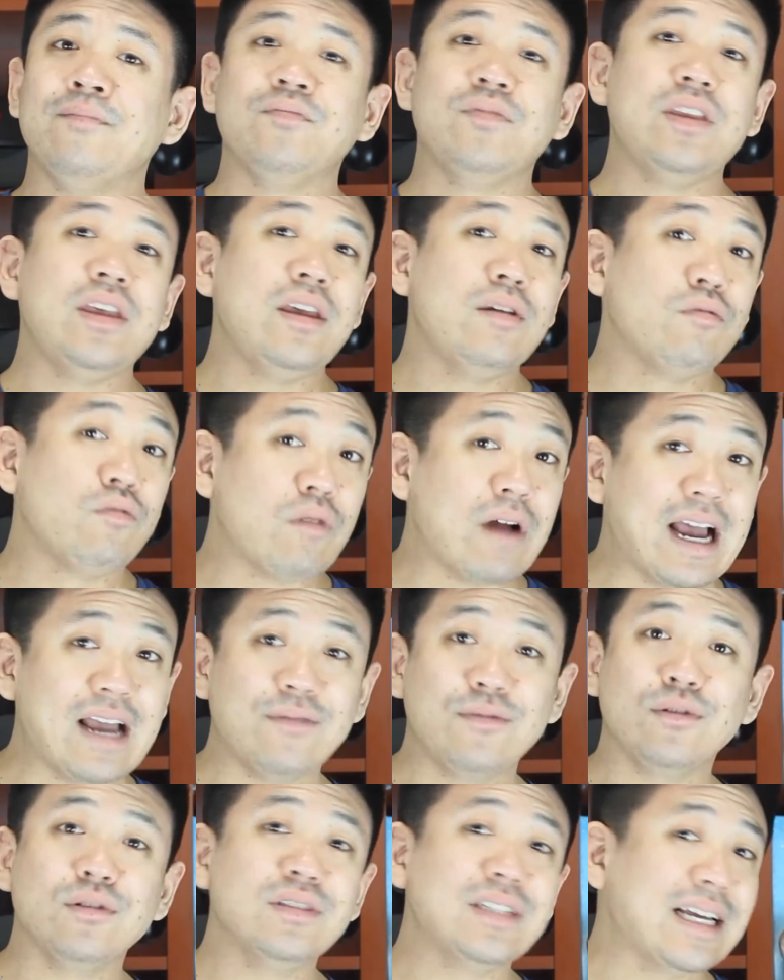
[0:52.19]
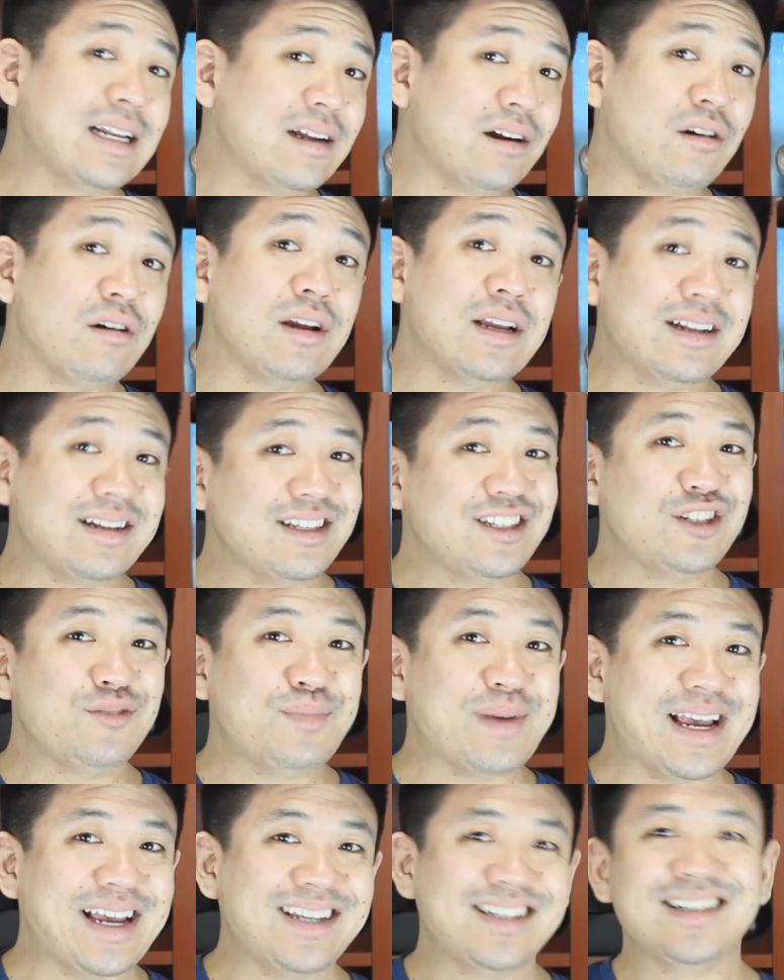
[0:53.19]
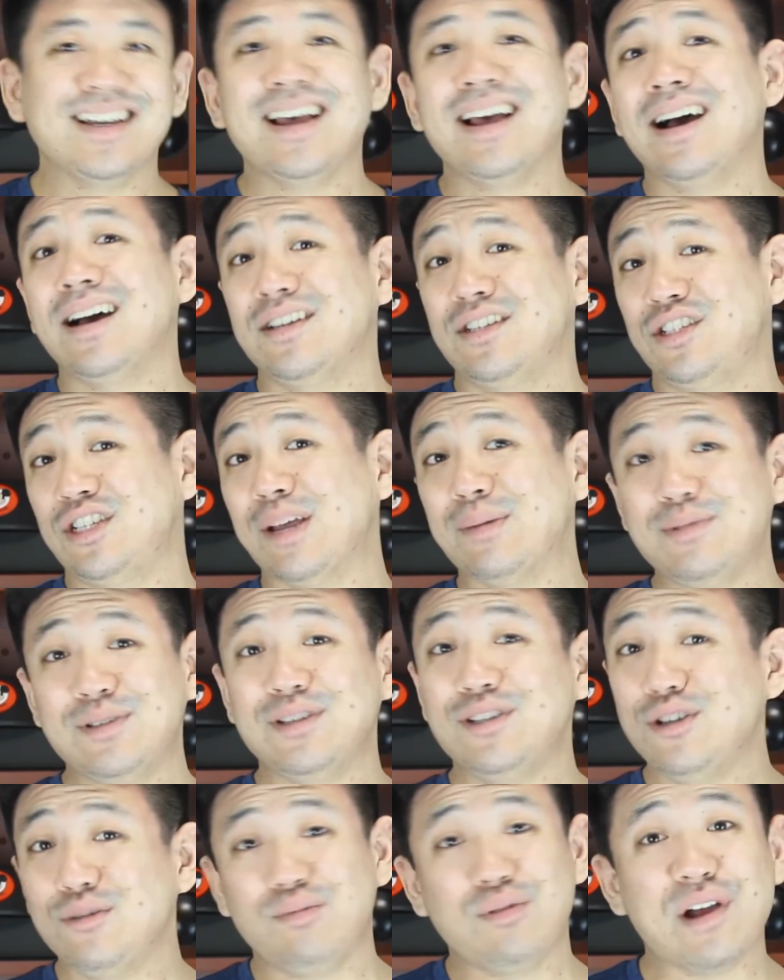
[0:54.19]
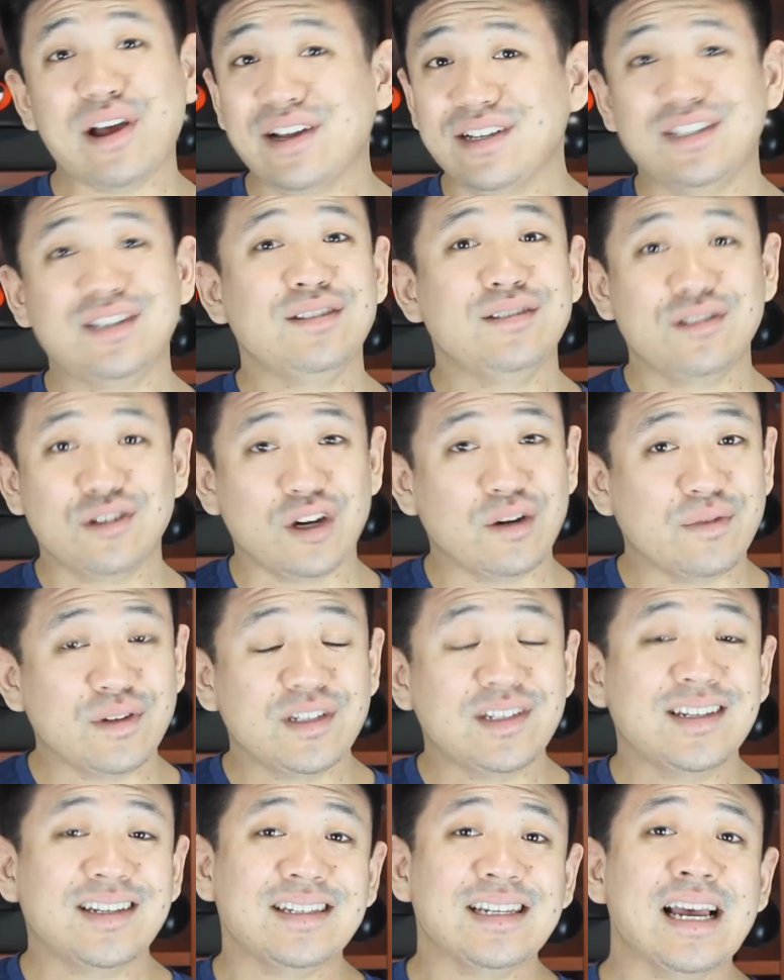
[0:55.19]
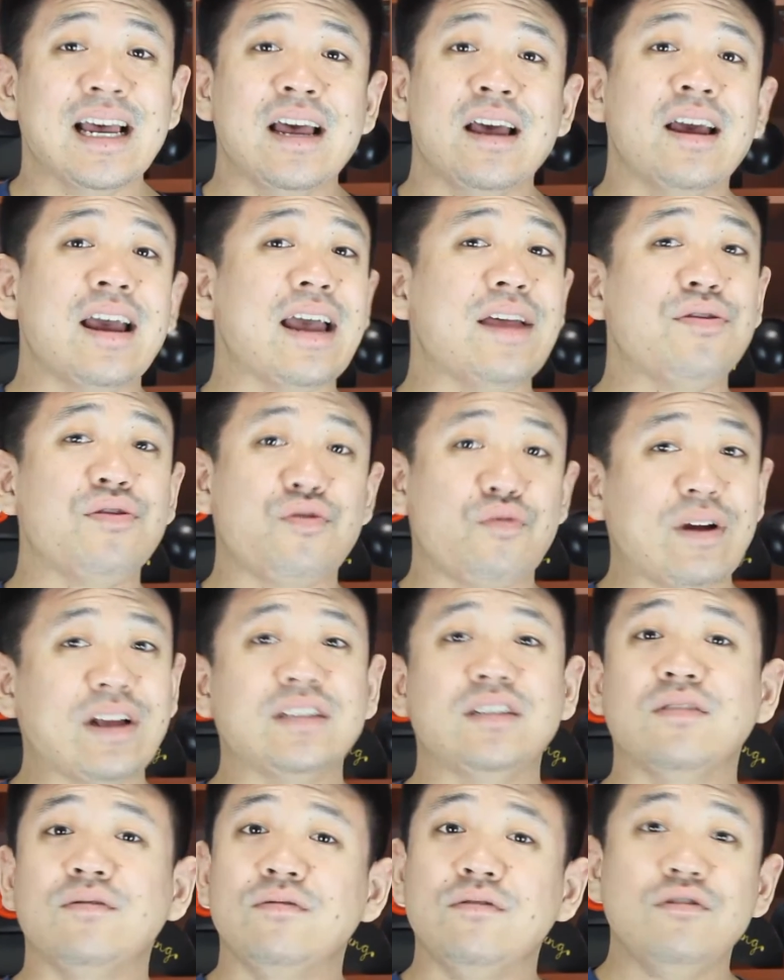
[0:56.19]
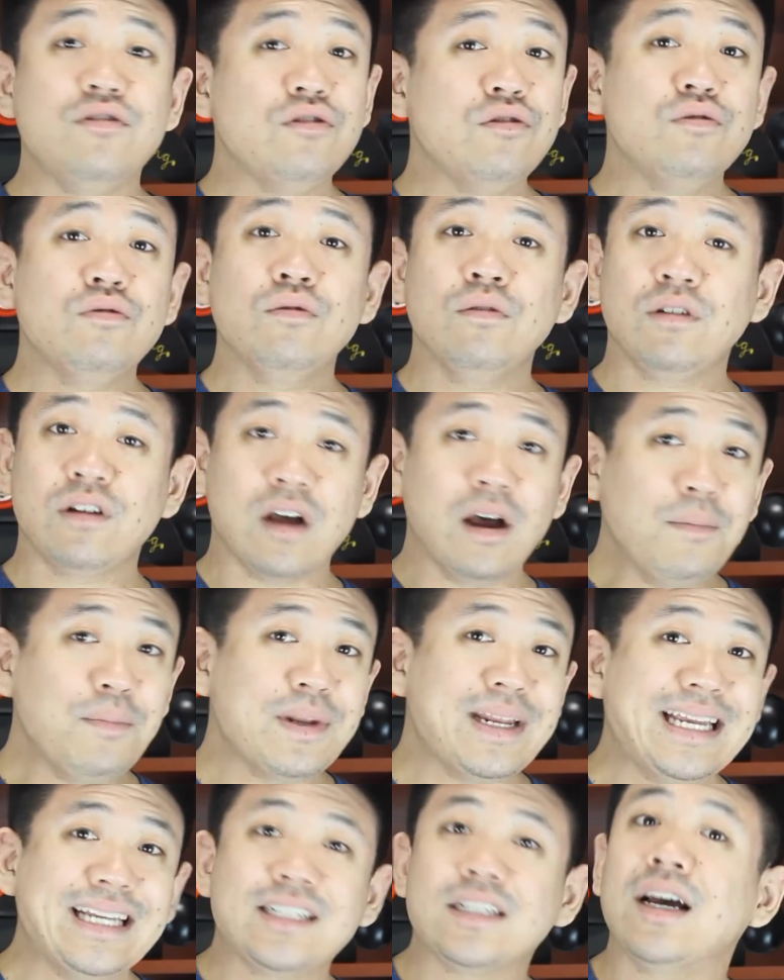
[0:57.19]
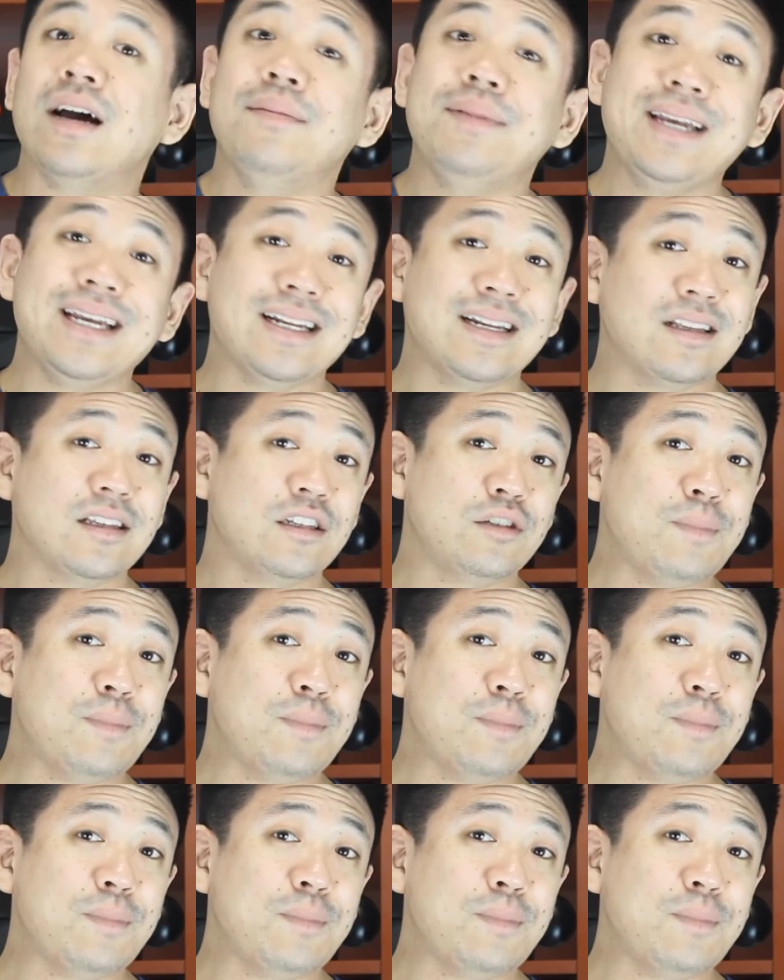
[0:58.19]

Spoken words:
the rivals that are in its space, substitute products and services, and threats of new companies coming into the